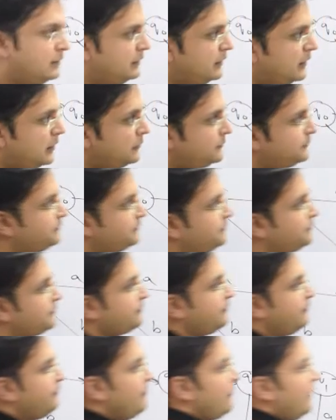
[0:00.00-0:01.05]
Now
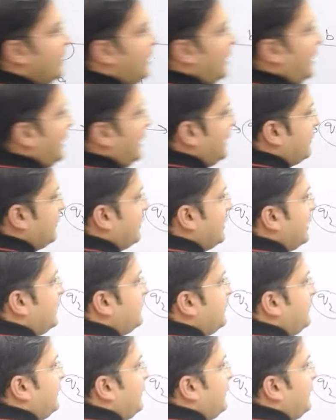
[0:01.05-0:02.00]
I require, let me